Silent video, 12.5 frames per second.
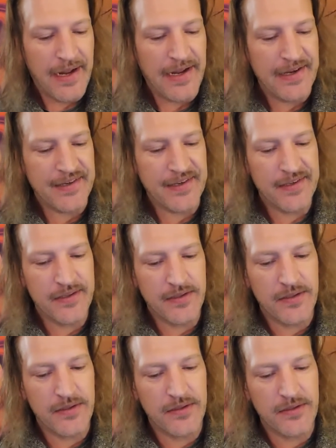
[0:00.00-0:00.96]
And
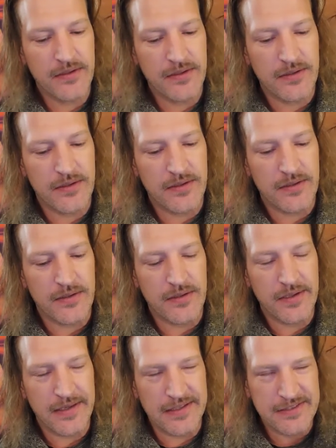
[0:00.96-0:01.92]

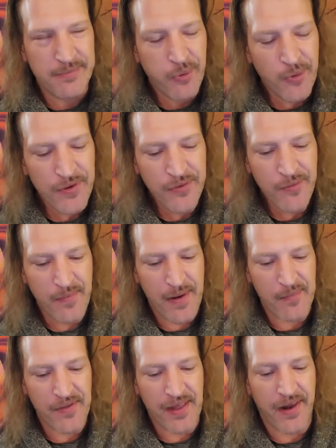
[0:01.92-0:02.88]
it's important to
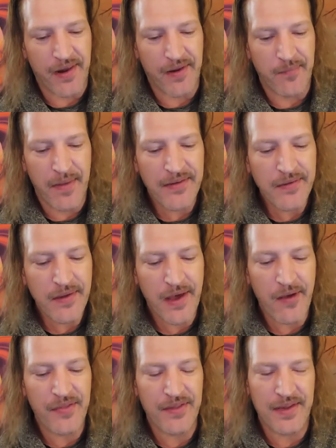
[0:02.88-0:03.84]
remember that mental
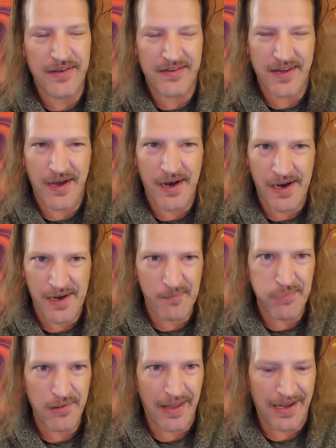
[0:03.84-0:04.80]
health is
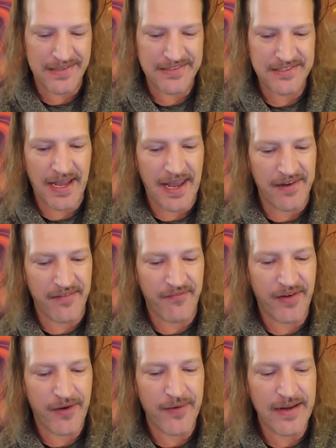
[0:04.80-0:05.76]
complex and
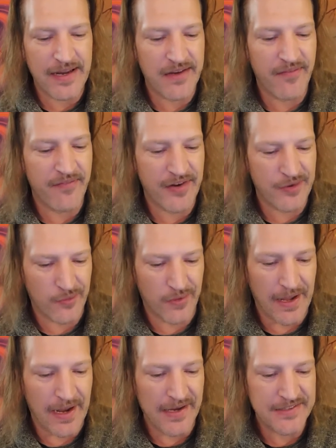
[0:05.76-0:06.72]
very
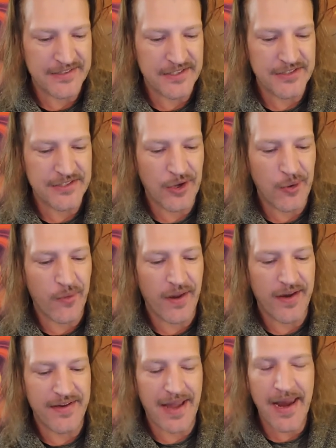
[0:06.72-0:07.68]
individualized. So
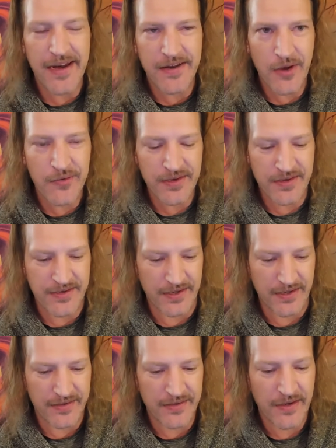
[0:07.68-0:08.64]

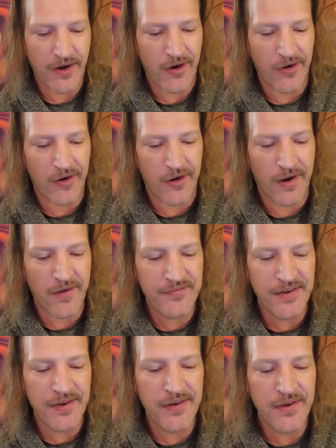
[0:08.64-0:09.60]
diagnoses are
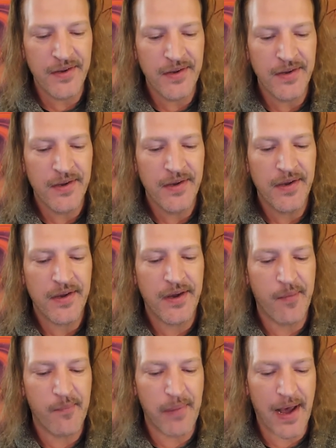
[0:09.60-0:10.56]
often
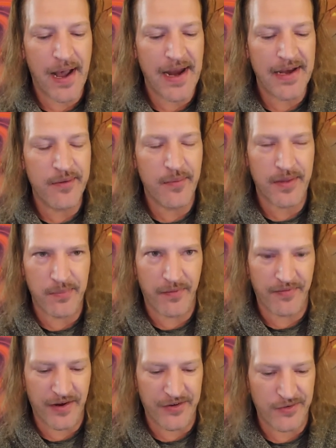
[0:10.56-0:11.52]
combined with
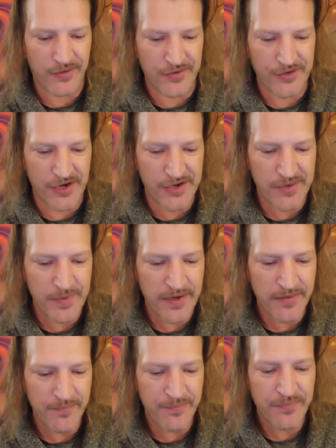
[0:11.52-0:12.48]
professional
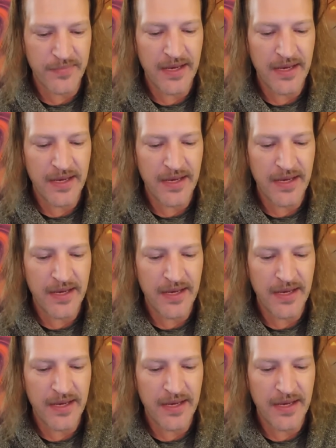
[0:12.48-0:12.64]
judgment